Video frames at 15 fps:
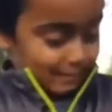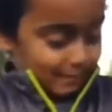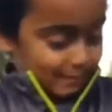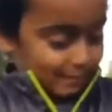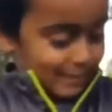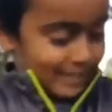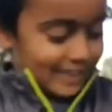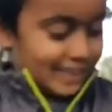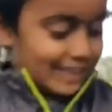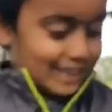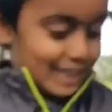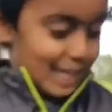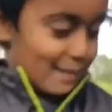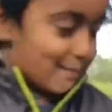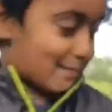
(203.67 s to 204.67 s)
Pink
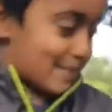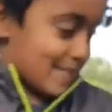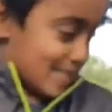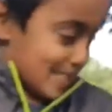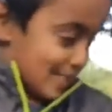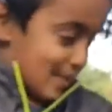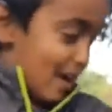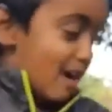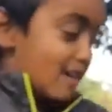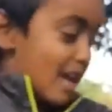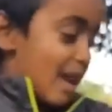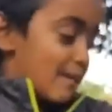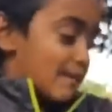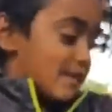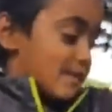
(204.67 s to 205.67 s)
Lips. Your
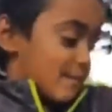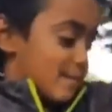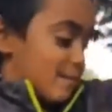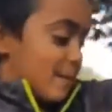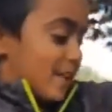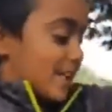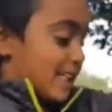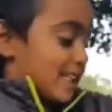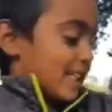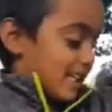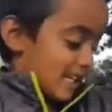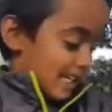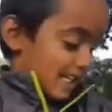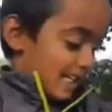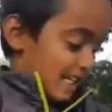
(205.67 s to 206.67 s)
name is Pink.
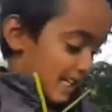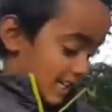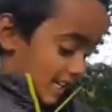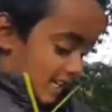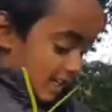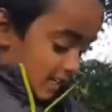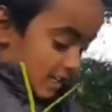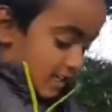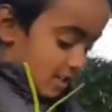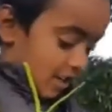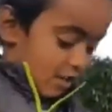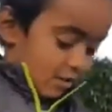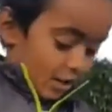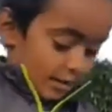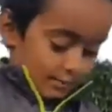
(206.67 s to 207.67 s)

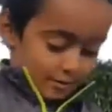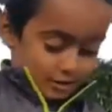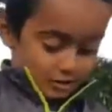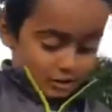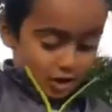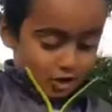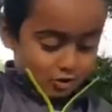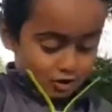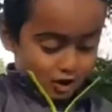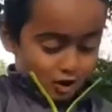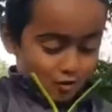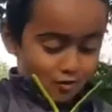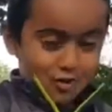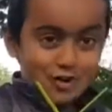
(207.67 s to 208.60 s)
Your name is JoJo.